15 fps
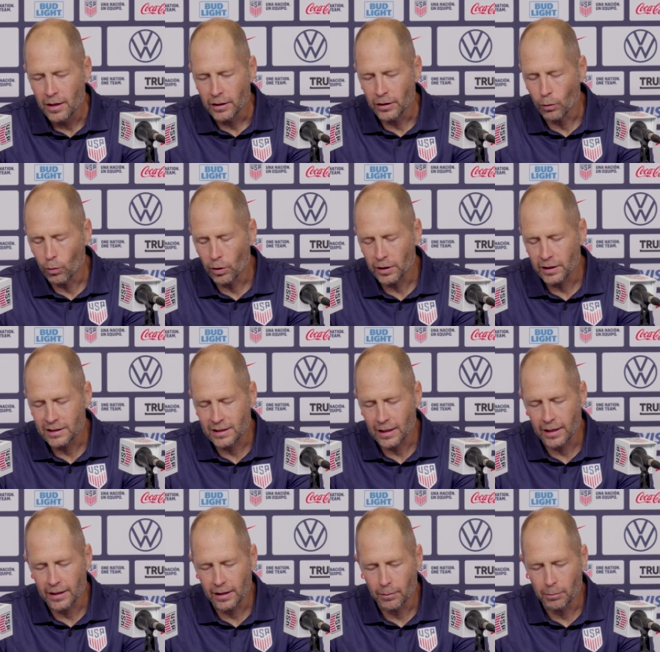you know, we're
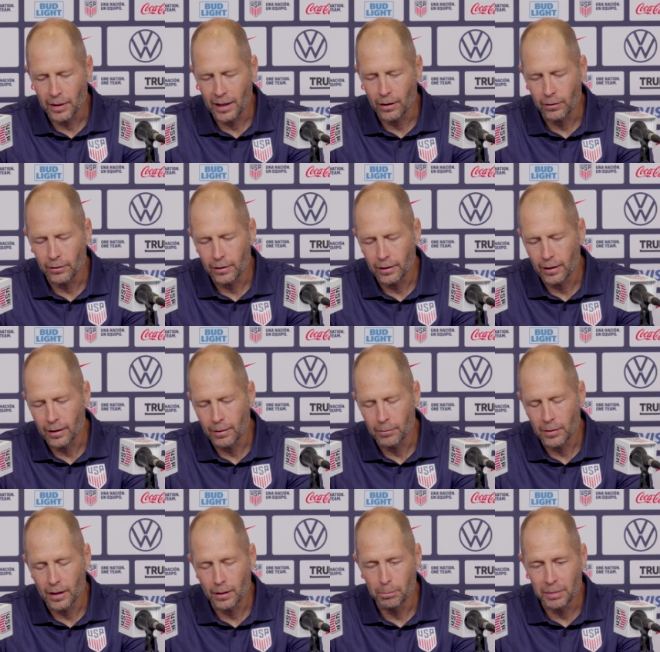excited about
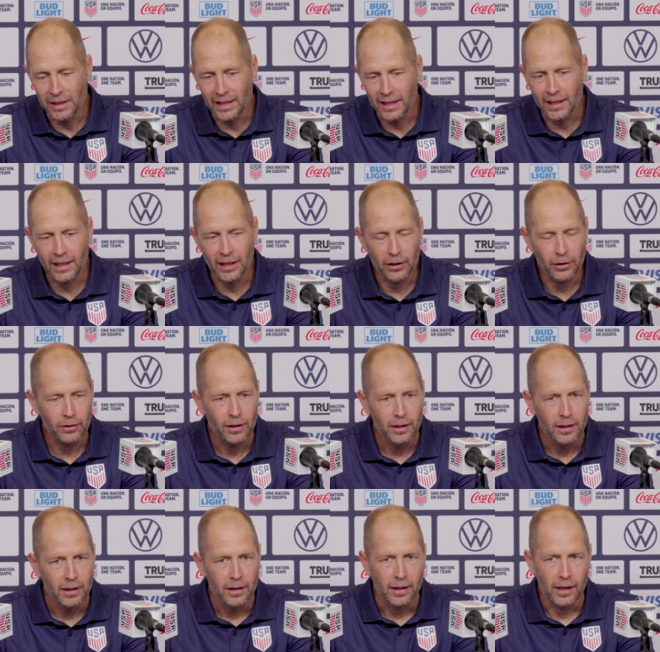um, uh, being here,
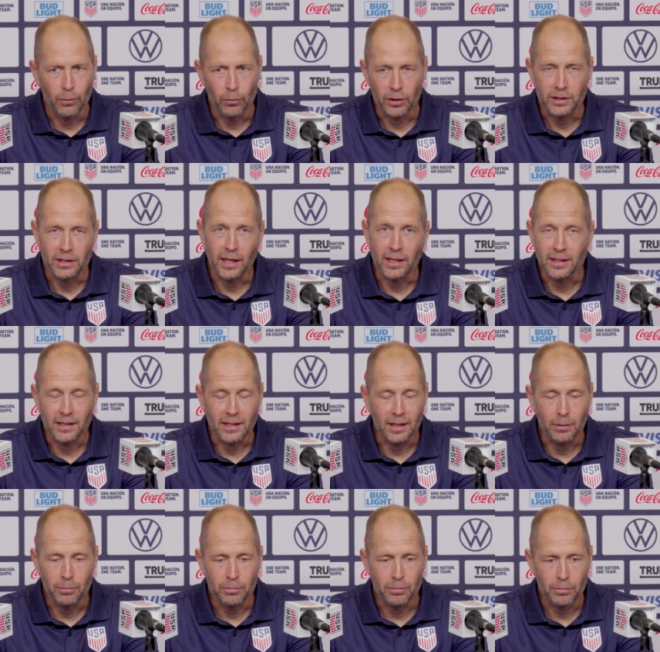and we're excited to
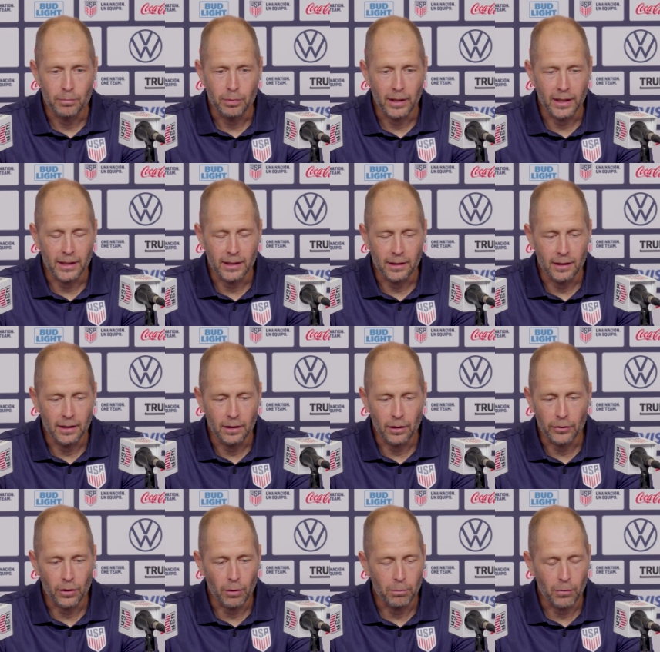keep playing in
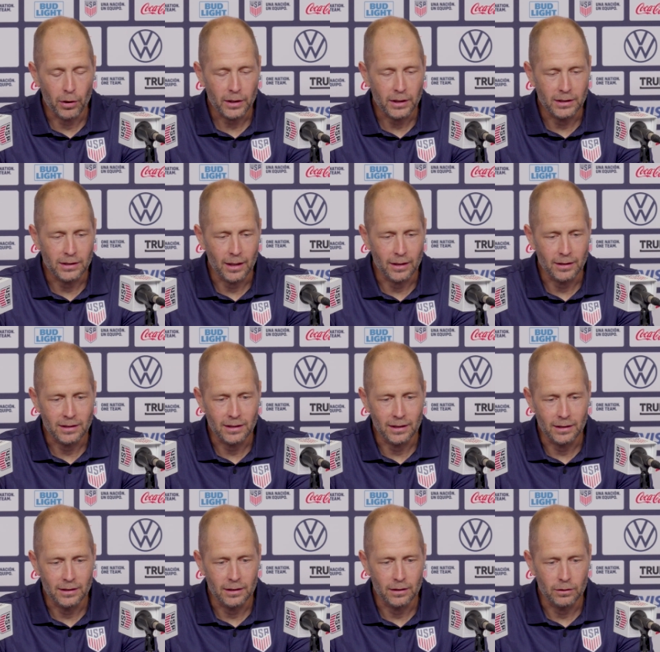other markets.
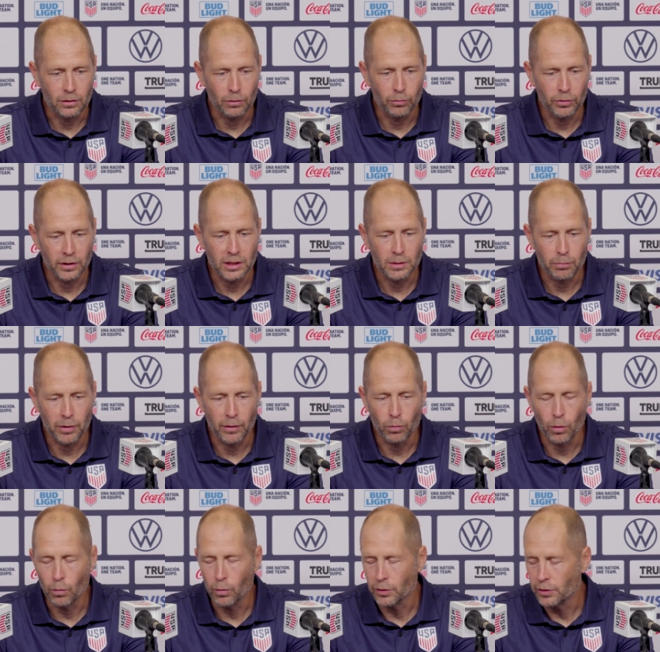Honestly, to to really spread
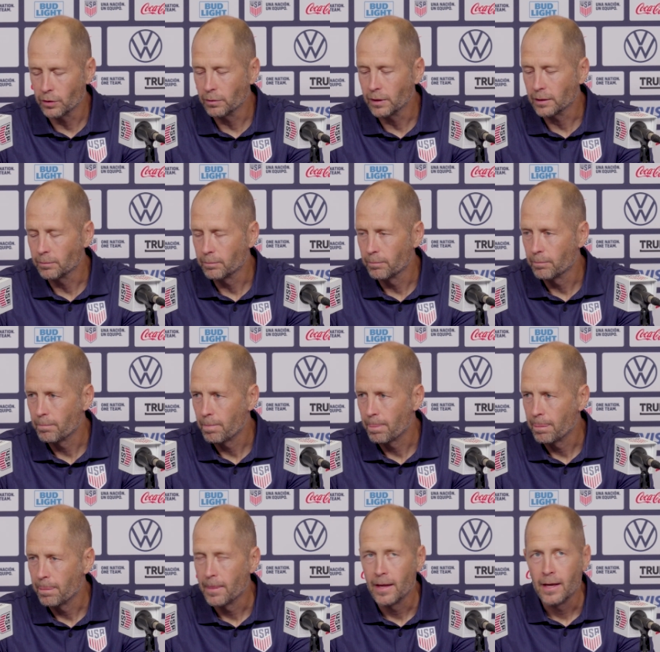what we're doing.
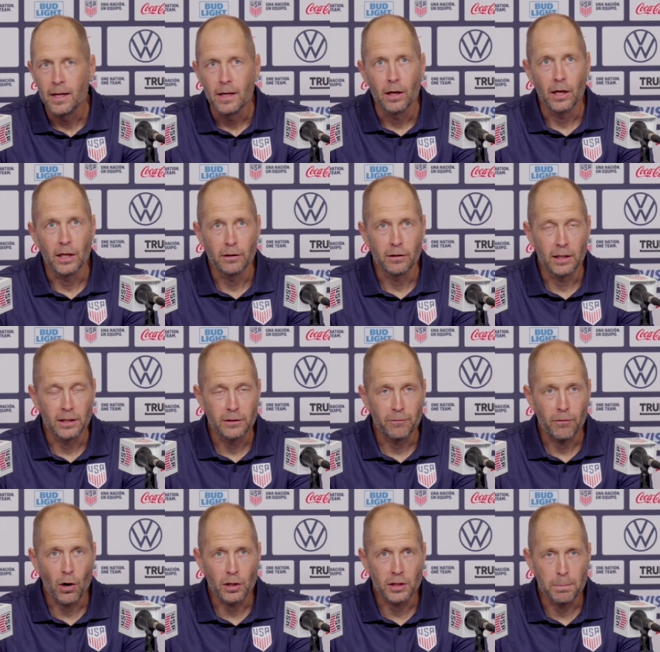It, as
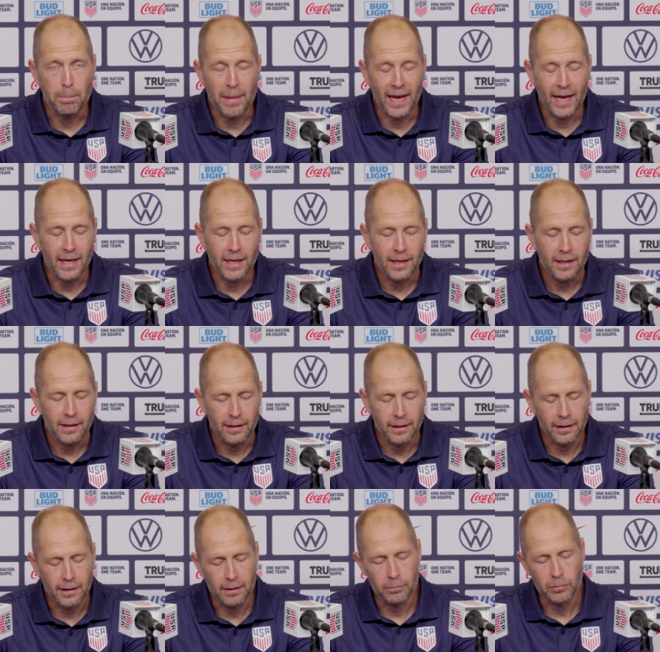far as Ben,
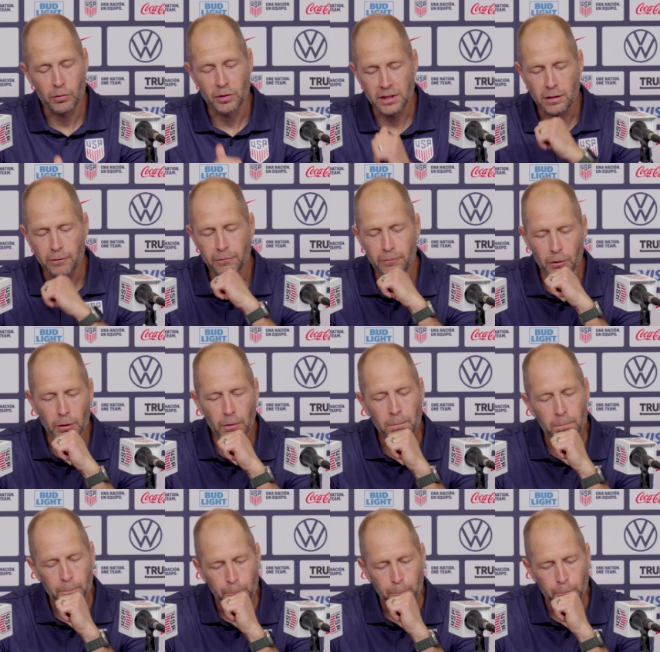um, Christopher,